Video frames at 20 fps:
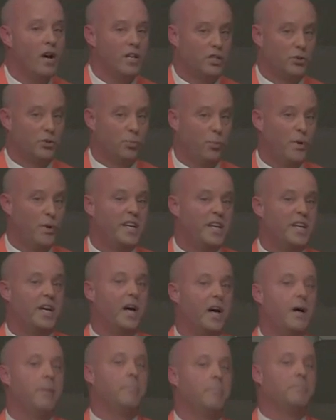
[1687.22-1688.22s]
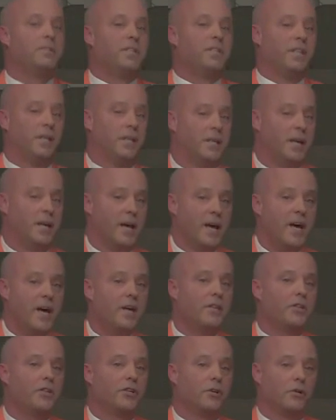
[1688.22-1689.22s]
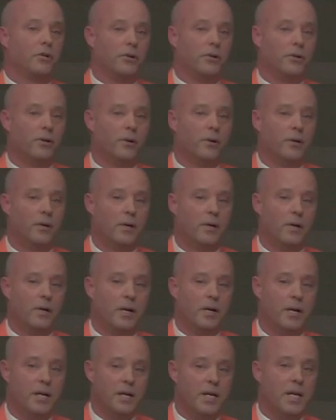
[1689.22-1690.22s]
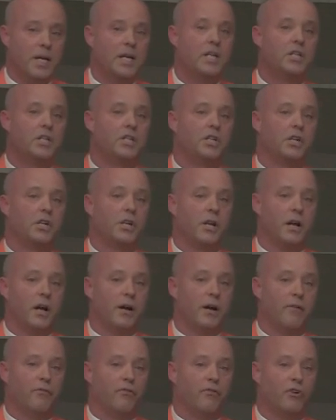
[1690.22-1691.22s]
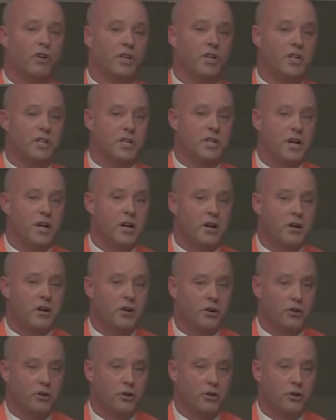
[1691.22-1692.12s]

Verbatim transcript: us to live with him forever. And we do this as we should do